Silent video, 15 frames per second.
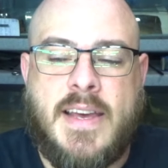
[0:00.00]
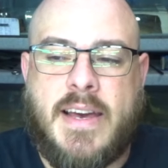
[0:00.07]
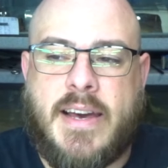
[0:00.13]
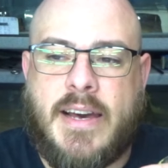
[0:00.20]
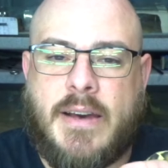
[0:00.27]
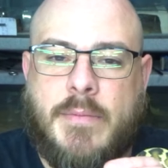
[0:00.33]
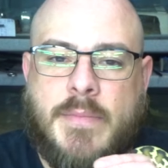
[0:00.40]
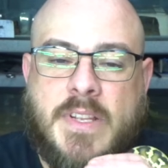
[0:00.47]

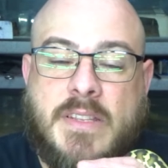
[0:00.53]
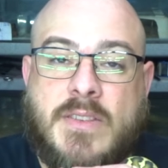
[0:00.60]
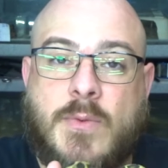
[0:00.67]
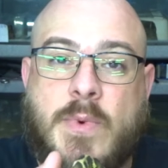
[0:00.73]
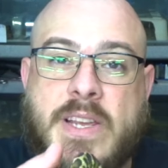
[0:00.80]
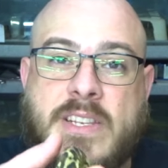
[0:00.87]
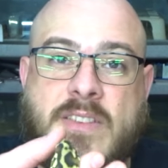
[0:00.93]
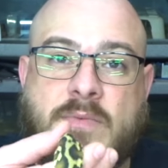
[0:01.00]
Um, it's a
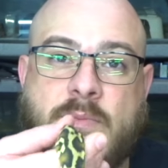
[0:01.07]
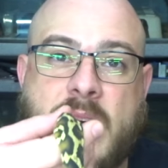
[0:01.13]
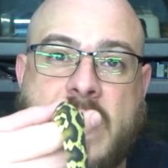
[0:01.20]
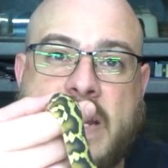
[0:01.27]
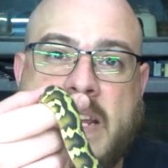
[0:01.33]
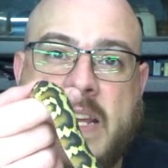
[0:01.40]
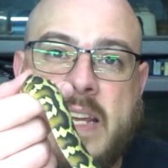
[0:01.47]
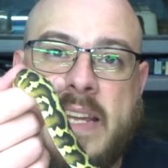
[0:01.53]
waste of
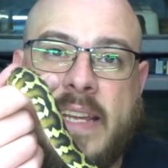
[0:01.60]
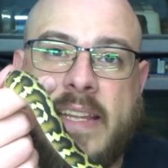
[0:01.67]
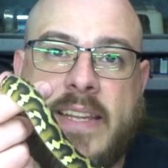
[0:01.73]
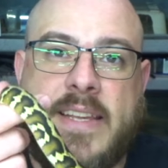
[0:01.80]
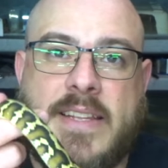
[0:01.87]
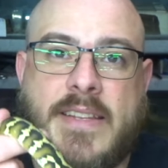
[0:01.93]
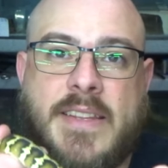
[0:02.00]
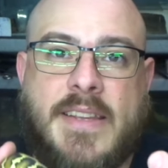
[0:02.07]
money. It,
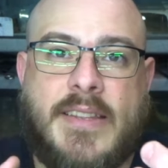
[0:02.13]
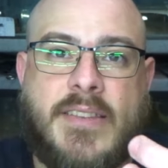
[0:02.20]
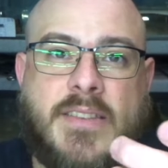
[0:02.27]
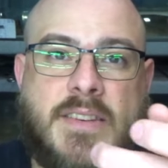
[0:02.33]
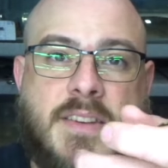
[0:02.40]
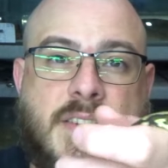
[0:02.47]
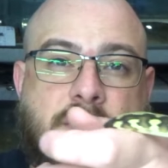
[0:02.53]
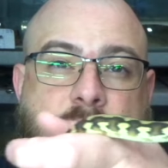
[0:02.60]
it,
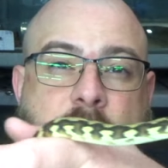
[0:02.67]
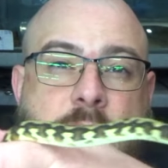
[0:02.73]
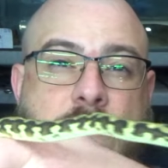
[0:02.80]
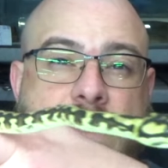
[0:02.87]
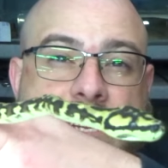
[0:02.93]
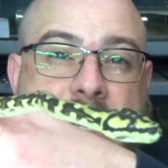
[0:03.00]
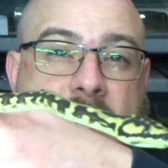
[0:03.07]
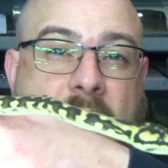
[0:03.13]
it's
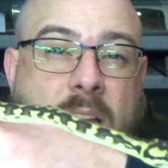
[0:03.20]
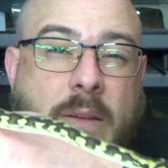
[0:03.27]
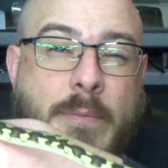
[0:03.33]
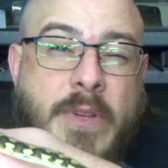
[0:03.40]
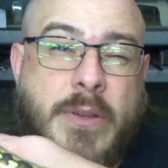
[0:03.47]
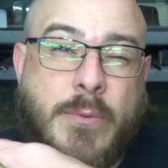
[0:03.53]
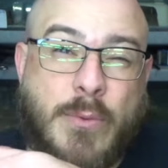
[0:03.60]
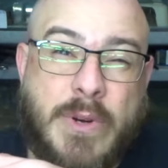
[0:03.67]
confusing. It can
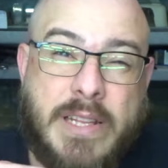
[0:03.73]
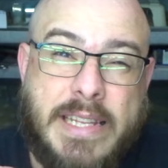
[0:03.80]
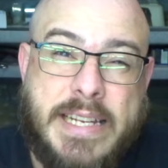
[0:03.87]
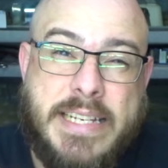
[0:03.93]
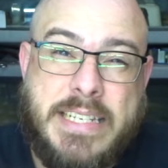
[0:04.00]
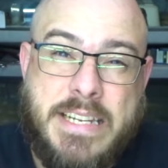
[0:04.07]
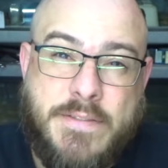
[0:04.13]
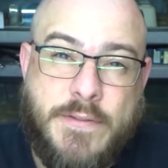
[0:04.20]
be
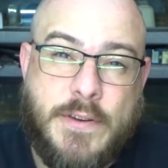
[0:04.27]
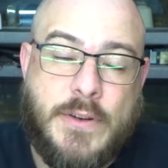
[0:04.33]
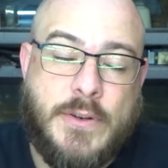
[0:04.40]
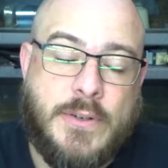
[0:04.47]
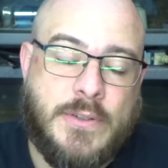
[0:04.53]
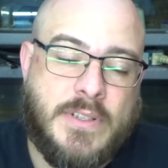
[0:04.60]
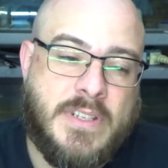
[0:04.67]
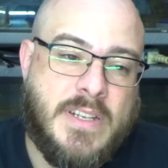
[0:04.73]
really
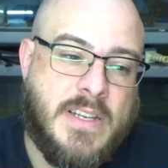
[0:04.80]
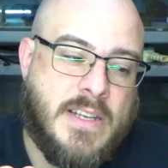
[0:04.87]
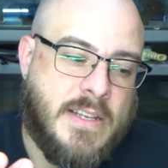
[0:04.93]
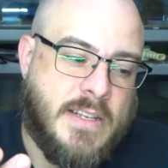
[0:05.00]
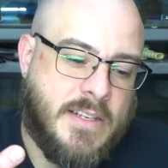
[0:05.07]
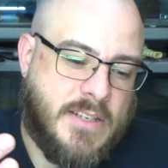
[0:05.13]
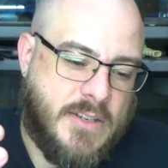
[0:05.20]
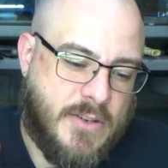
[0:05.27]
difficult
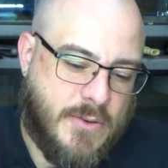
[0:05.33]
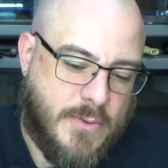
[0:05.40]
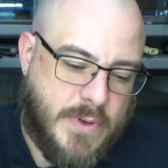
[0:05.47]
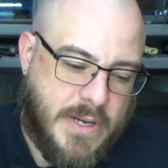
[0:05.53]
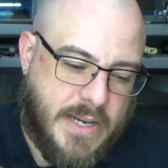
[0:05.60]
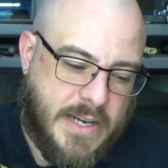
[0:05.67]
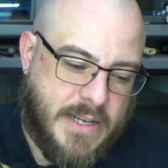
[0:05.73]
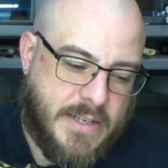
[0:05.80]
to
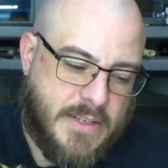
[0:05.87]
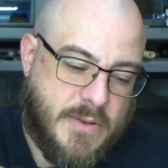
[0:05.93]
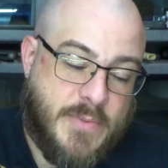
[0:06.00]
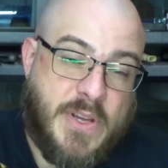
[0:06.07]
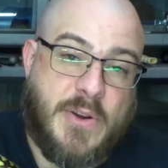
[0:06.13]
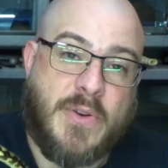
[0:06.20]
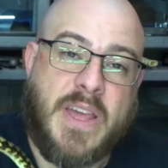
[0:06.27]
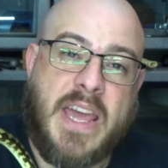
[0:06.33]
uh, to
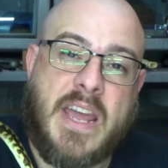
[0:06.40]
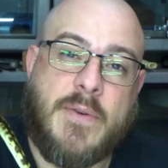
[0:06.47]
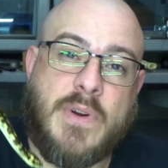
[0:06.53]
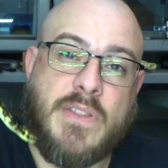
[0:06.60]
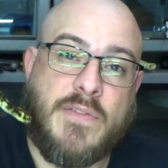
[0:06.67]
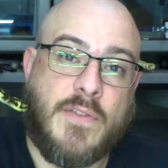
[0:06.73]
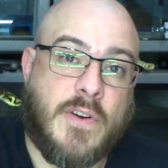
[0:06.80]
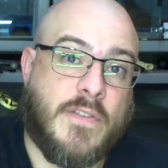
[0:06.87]
be okay
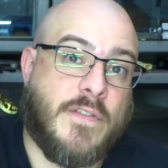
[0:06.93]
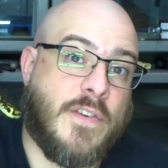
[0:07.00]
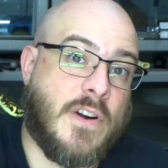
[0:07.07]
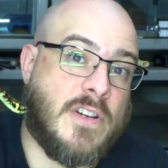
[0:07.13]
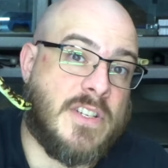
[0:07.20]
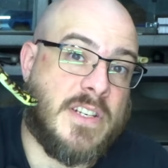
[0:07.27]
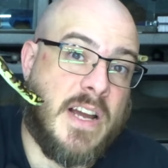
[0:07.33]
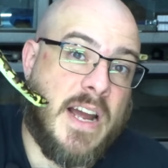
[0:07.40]
with for a
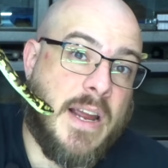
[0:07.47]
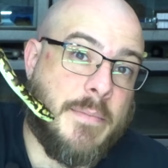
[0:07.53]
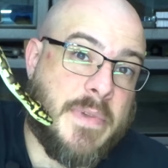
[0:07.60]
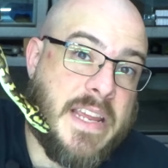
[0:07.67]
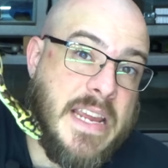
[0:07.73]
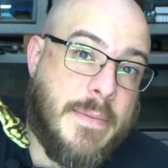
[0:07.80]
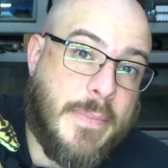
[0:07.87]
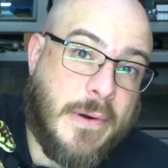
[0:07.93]
first time
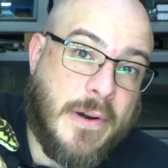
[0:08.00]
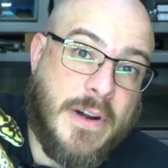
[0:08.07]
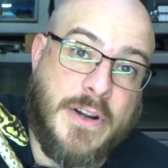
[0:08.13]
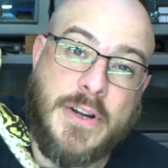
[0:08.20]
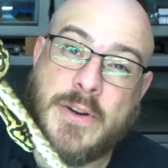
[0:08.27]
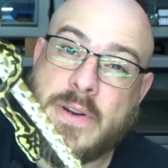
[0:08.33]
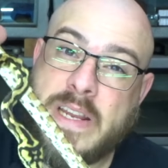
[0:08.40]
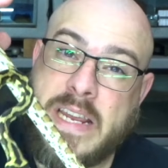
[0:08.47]
keeper, a
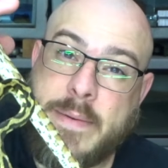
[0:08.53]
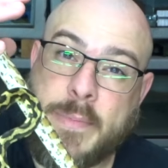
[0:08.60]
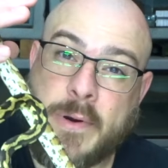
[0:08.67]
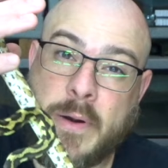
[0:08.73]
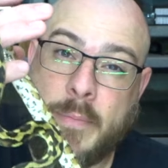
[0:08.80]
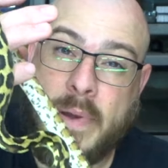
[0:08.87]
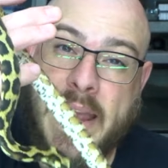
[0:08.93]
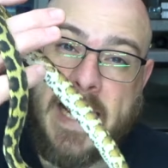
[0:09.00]
new keeper,
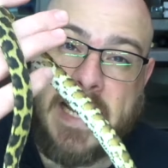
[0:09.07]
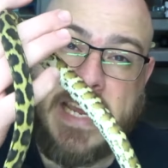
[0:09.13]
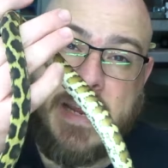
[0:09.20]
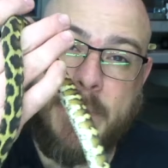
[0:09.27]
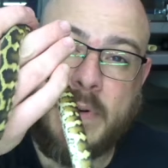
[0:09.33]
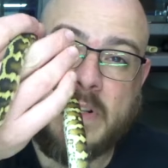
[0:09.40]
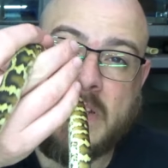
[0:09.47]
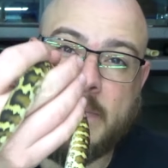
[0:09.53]
a pet
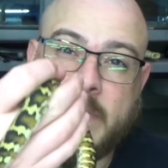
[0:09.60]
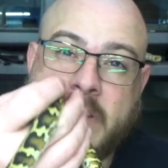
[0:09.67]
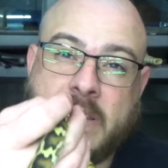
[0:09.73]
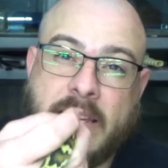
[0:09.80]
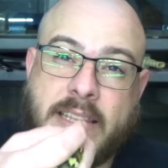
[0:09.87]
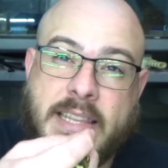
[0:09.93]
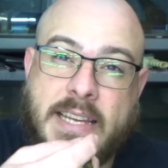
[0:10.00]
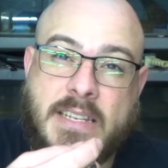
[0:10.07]
keeper, something
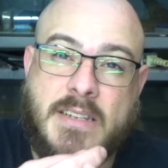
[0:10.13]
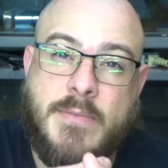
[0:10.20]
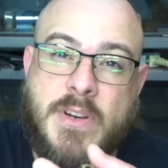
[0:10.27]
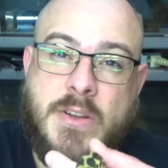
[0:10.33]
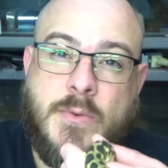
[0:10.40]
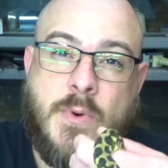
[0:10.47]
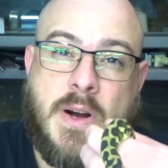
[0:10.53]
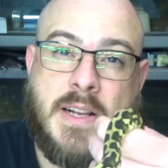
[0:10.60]
like that.
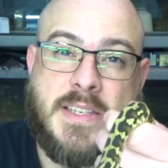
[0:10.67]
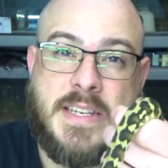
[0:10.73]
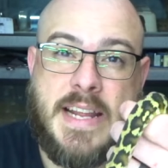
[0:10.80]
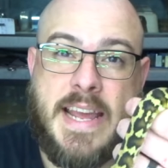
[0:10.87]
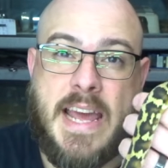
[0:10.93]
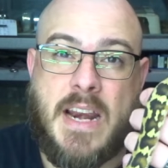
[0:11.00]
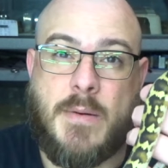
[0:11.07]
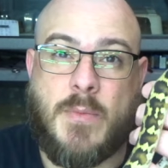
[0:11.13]
Somebody who wants an
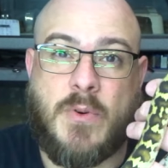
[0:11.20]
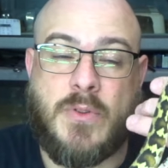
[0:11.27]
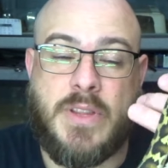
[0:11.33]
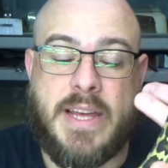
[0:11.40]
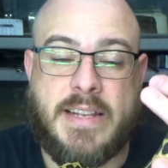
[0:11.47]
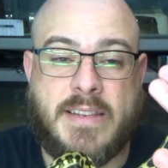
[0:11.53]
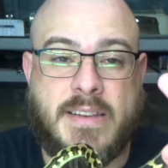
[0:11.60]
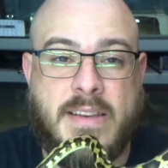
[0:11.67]
animal
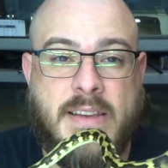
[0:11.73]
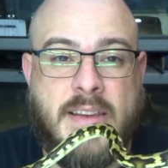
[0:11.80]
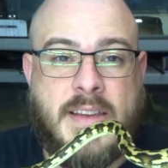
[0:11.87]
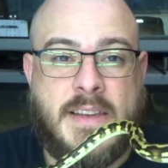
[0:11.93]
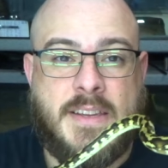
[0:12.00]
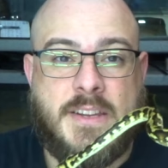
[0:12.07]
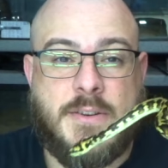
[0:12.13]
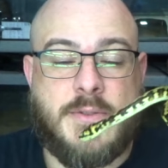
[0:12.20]
that
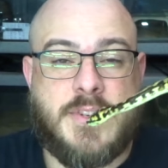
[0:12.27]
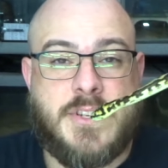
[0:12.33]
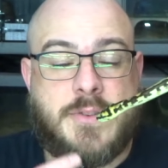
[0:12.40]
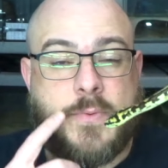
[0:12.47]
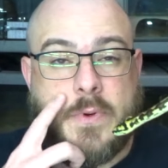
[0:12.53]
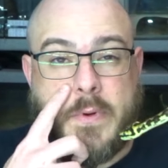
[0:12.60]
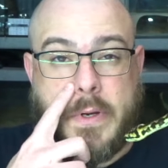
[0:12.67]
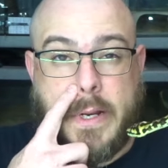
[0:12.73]
you know is just
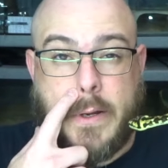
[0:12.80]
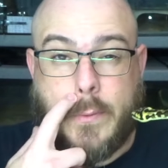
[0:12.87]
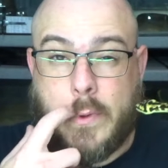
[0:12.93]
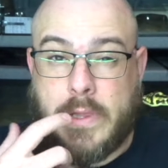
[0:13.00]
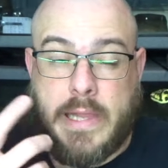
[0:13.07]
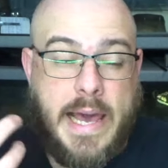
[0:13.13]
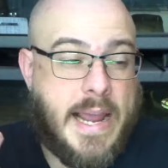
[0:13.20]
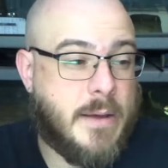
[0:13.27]
going to
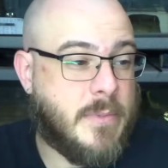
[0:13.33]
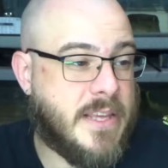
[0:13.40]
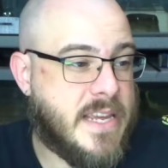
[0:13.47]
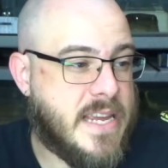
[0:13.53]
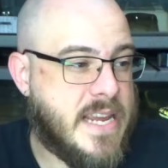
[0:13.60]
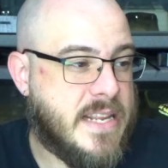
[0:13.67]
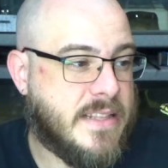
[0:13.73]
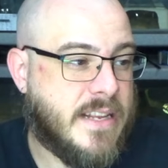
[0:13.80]
reliably
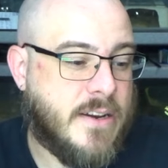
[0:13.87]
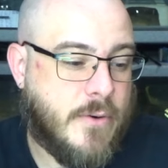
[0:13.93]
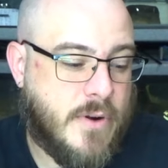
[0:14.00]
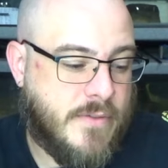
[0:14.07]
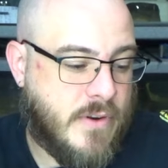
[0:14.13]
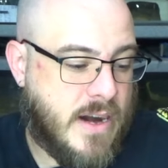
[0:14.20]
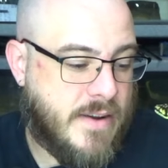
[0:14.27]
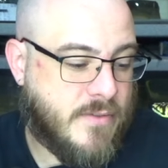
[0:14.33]
eat, and they don't
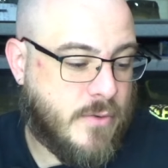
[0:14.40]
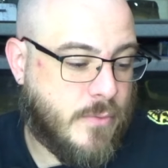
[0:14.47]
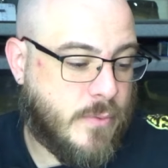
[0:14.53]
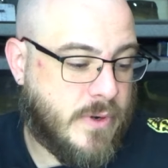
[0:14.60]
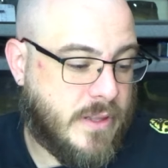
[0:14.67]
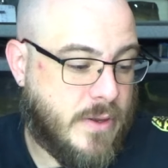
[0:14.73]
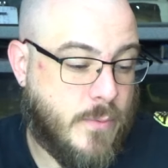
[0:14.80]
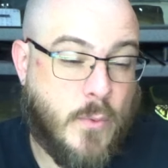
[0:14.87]
ever have to
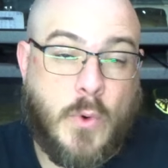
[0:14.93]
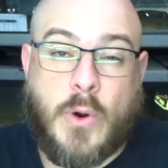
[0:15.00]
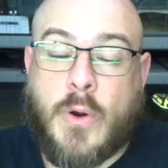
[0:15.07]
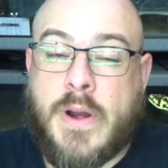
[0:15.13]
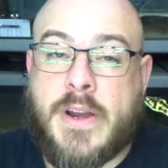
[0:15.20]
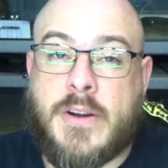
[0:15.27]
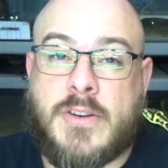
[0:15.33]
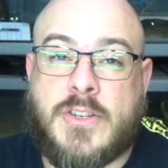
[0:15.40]
really
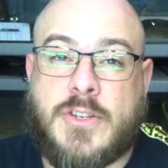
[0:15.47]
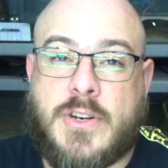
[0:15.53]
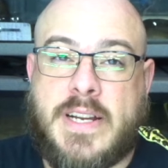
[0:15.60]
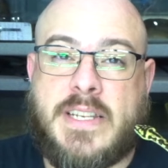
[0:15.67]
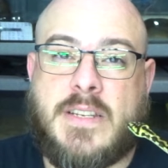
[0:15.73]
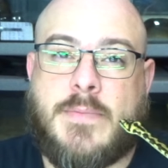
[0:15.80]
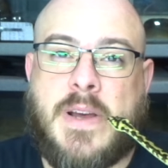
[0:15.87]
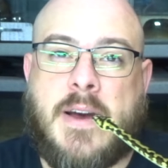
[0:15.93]
worry or
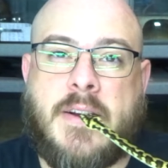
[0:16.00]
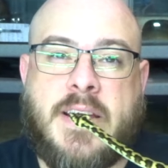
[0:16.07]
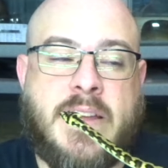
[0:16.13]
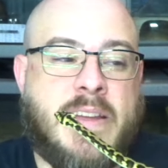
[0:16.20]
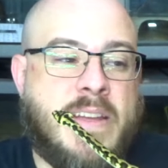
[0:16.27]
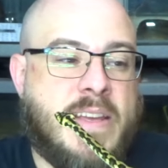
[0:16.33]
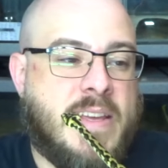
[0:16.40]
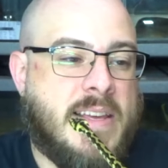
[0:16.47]
stress about it.
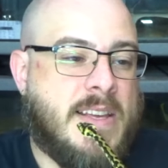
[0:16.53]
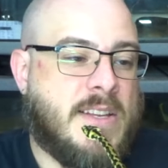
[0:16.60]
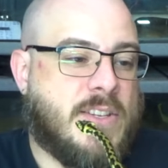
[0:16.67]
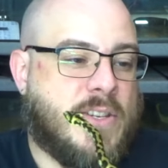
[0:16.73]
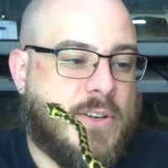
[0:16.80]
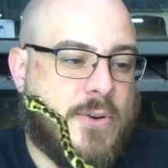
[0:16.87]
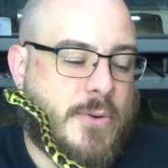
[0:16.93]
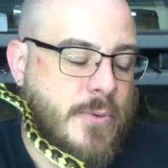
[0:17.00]

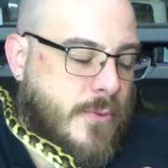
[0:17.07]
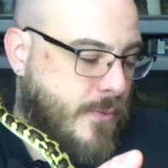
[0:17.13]
So